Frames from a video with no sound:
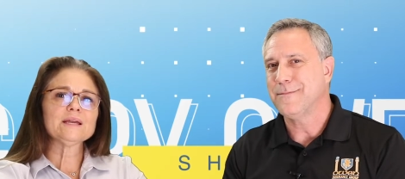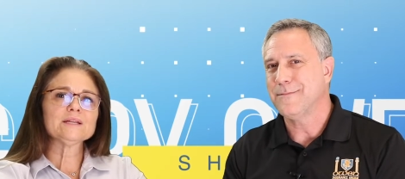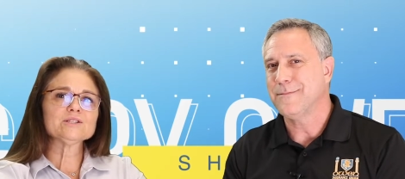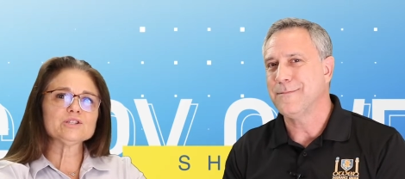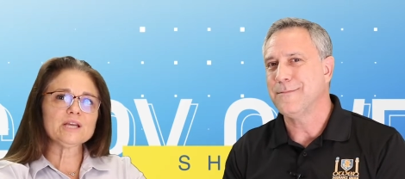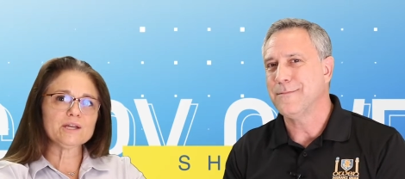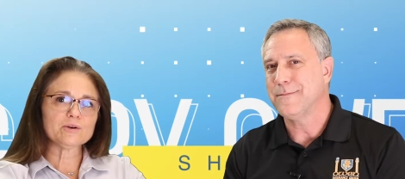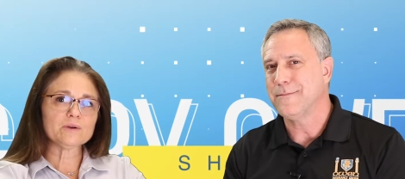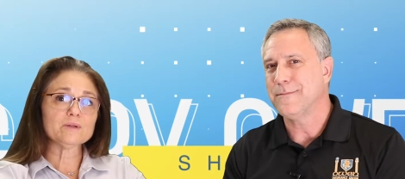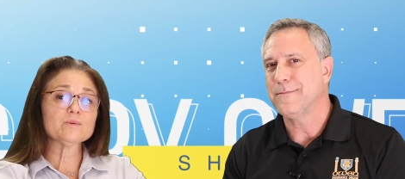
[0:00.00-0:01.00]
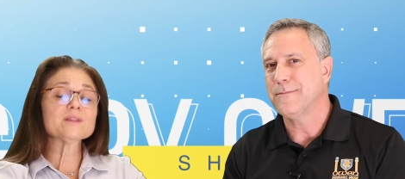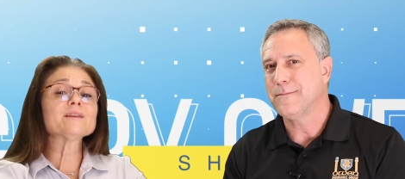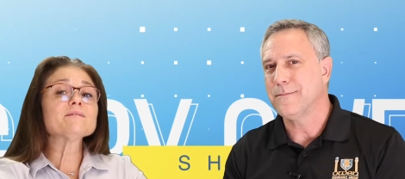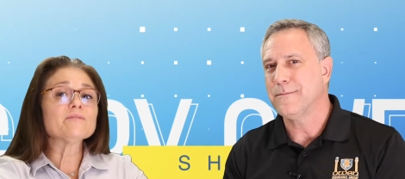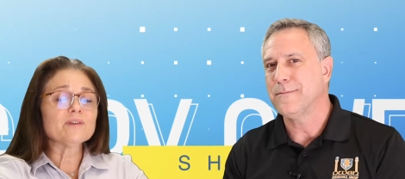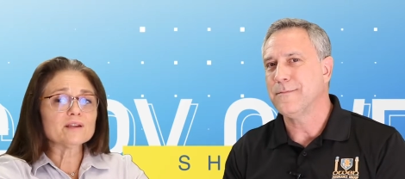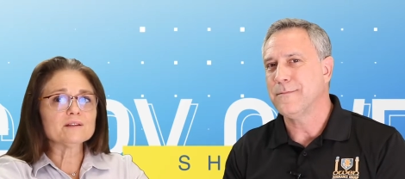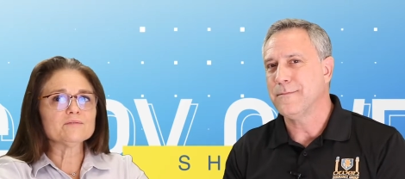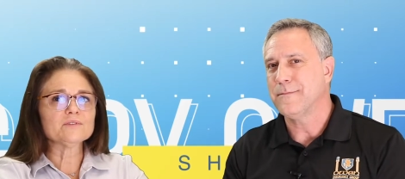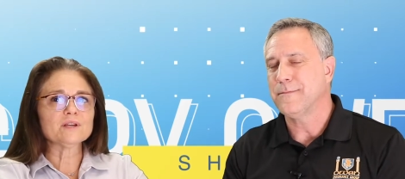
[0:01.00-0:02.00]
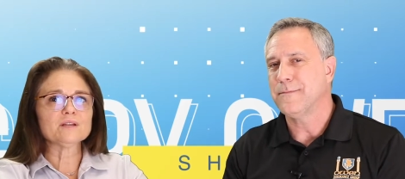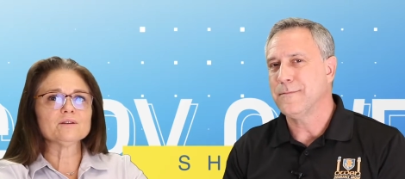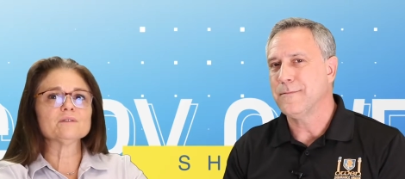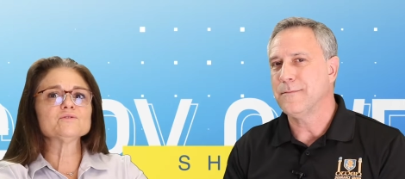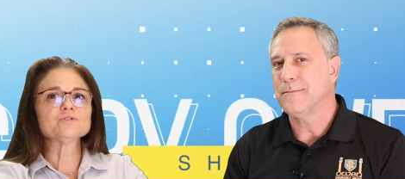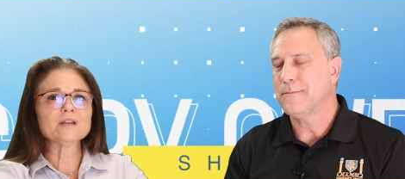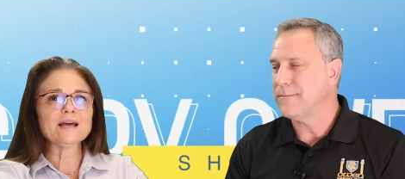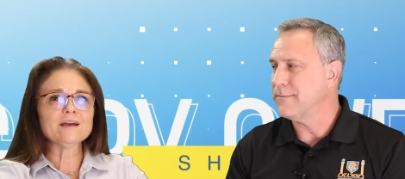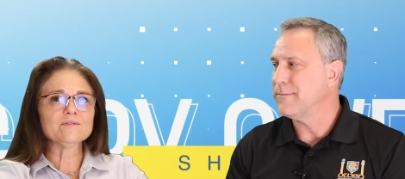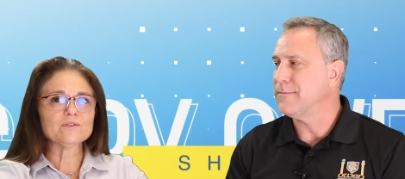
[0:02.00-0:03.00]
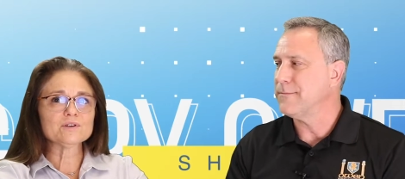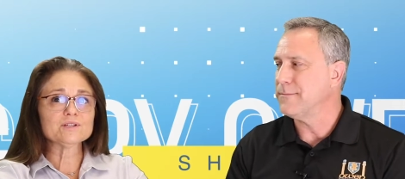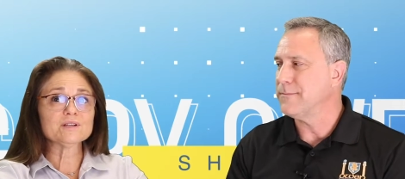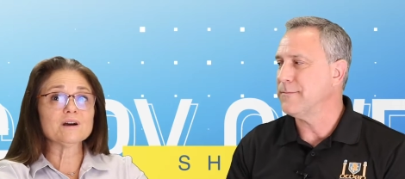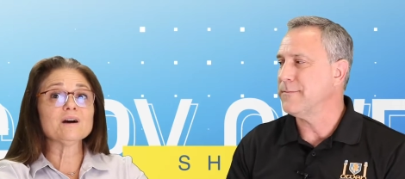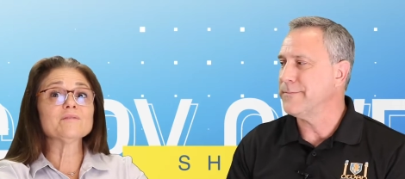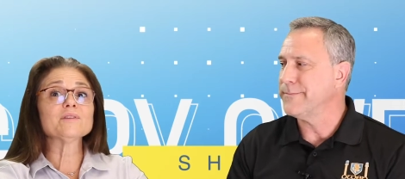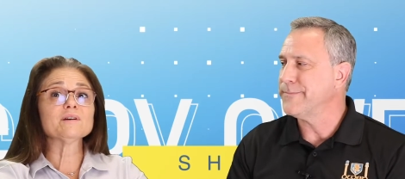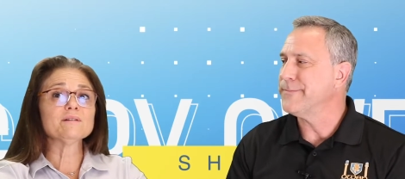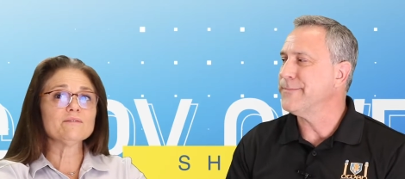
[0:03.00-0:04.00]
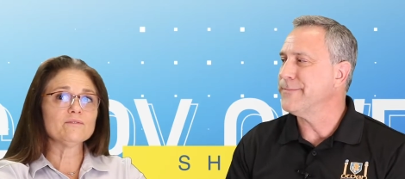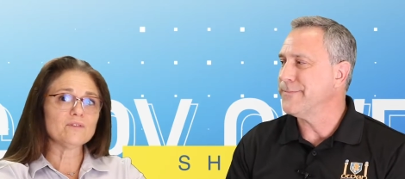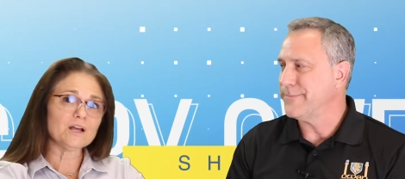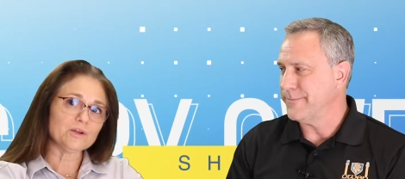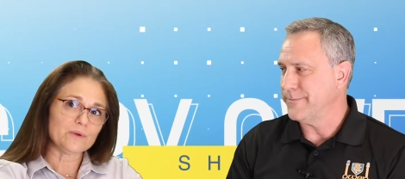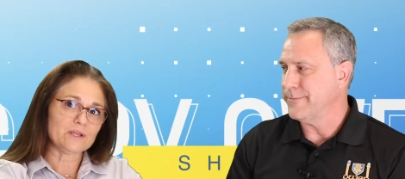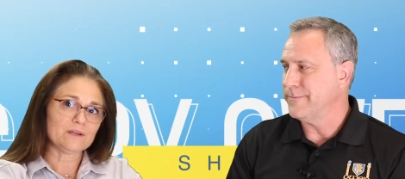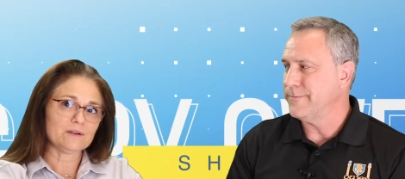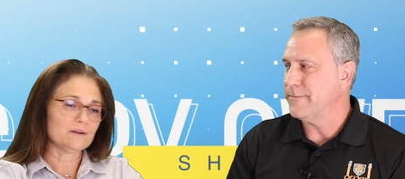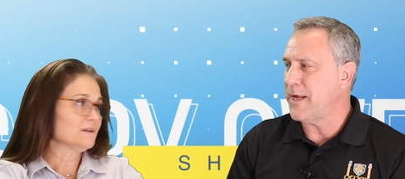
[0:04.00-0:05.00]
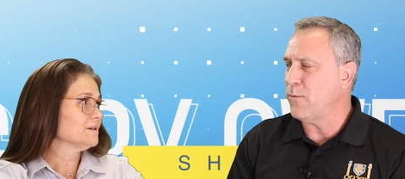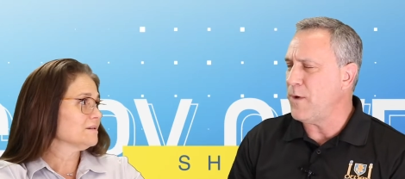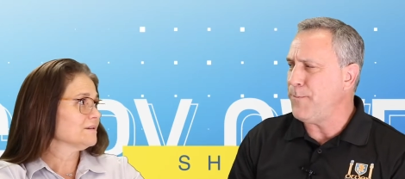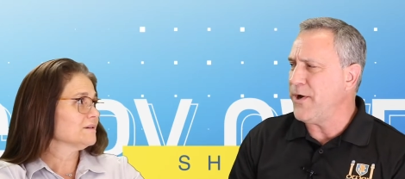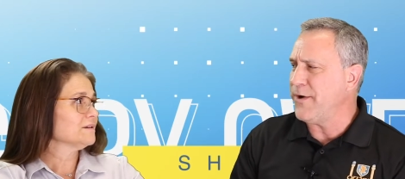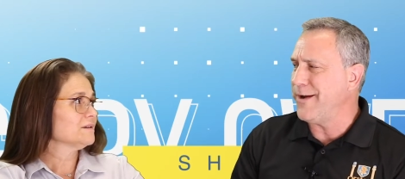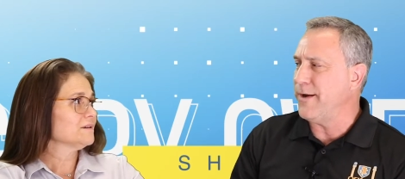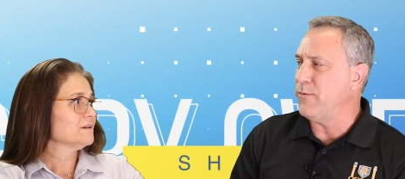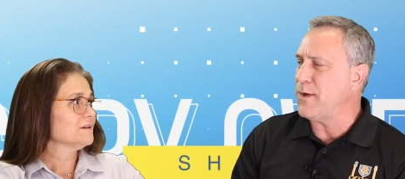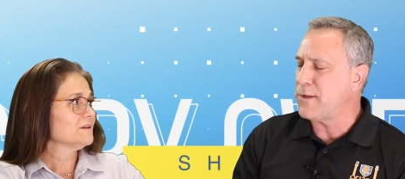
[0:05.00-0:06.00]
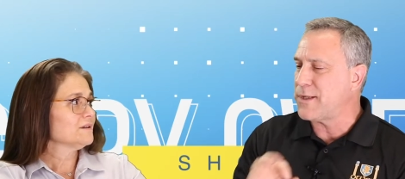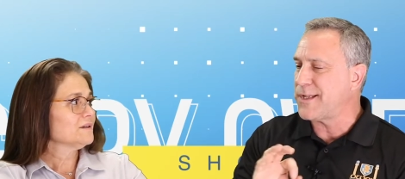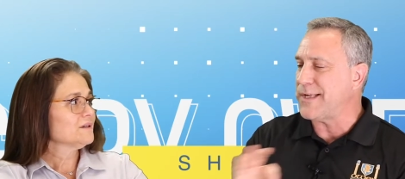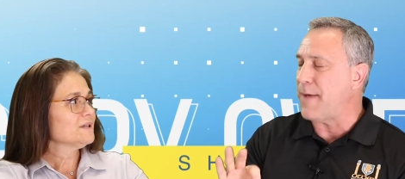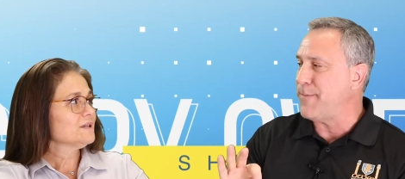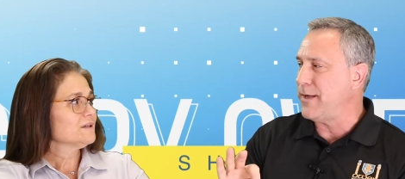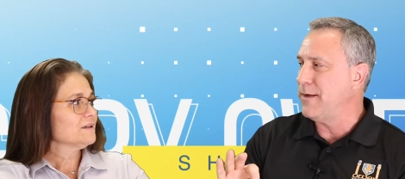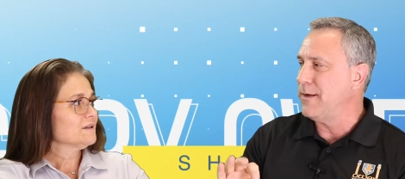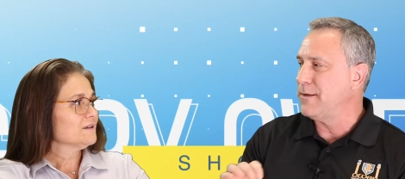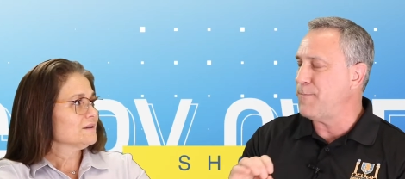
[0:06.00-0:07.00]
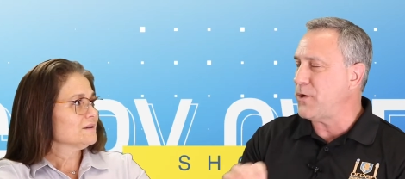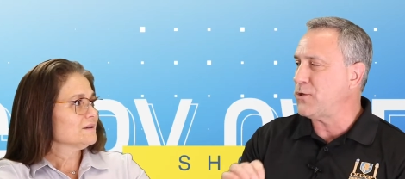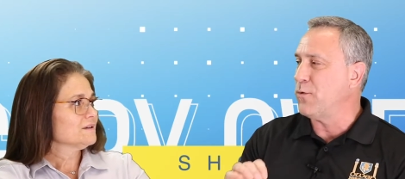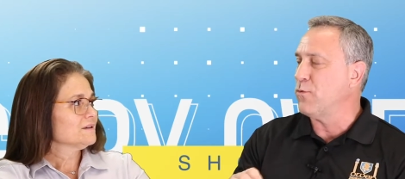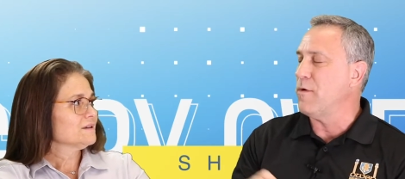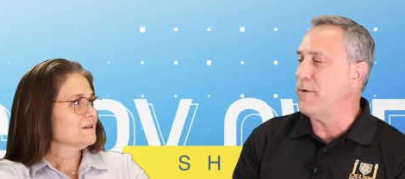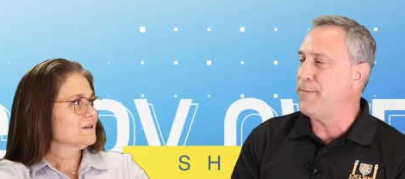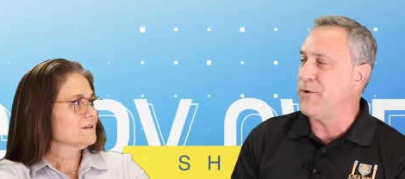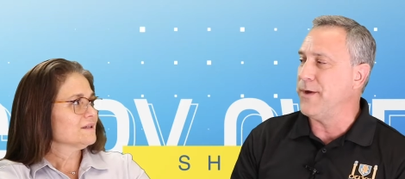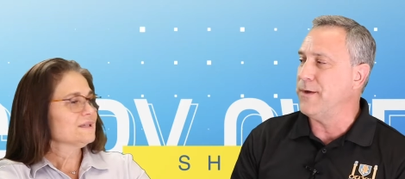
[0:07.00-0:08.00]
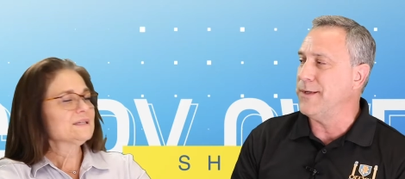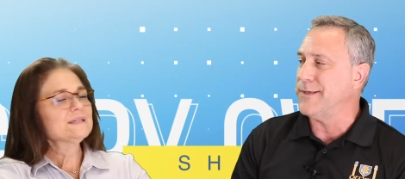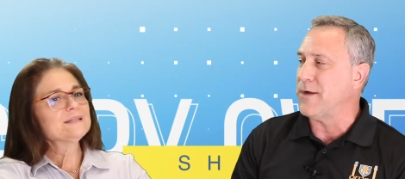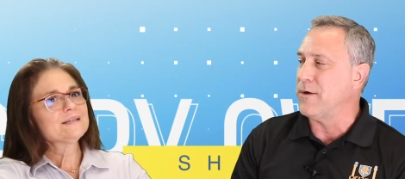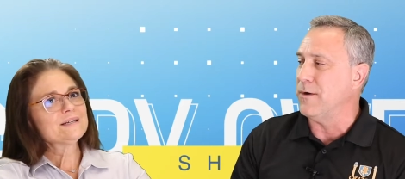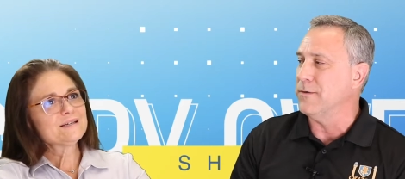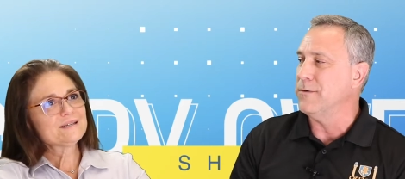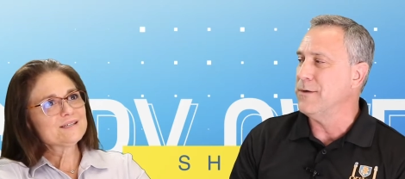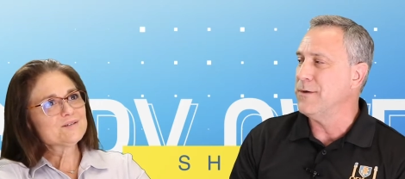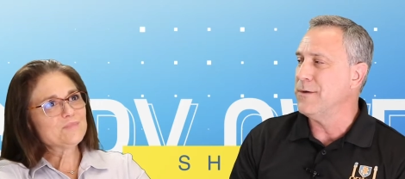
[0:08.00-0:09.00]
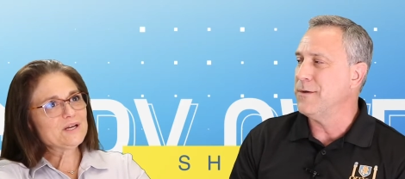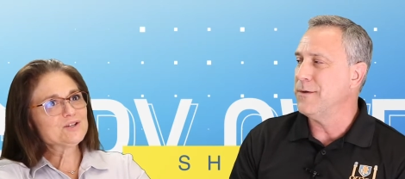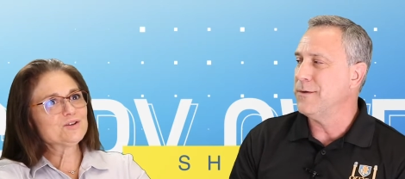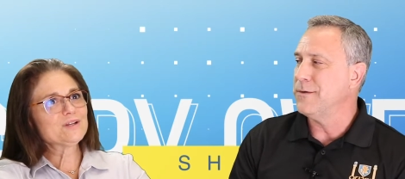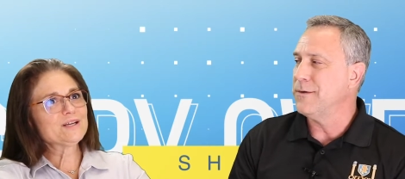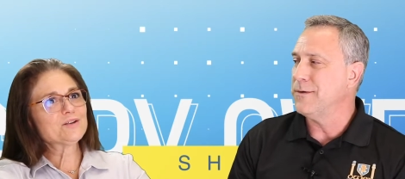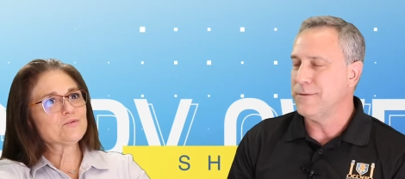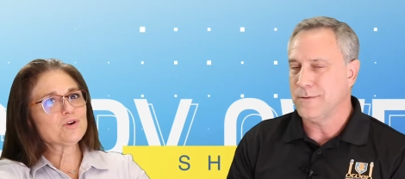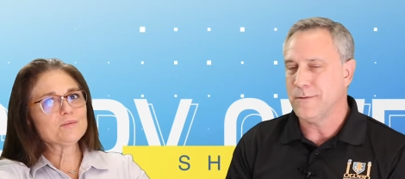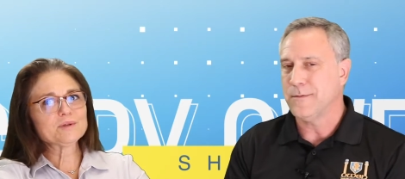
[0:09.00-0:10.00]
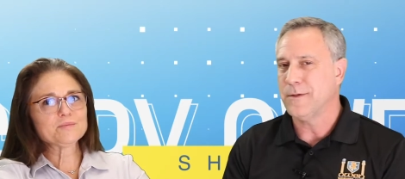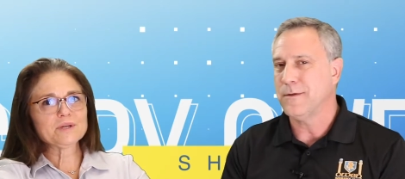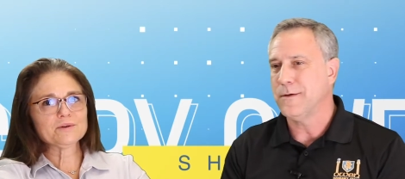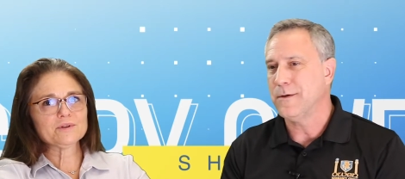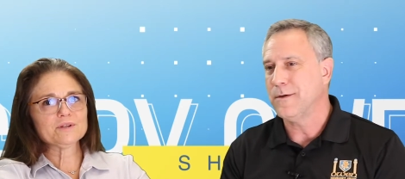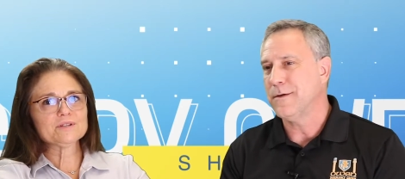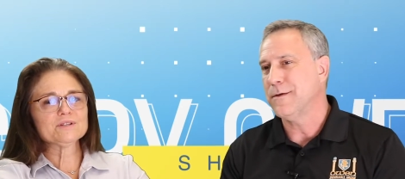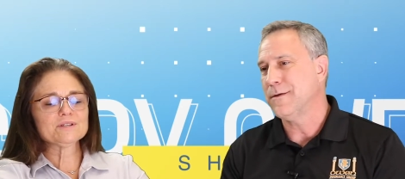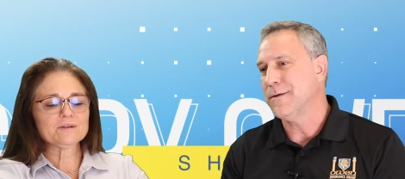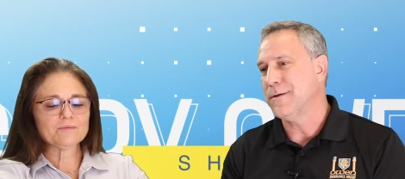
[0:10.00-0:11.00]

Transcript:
Speaker 1: in January with an effective date of July 1st of the following year.
Speaker 2: And what period, what's SEP, special enrollment period, is that called?
Speaker 1: Special enrollment periods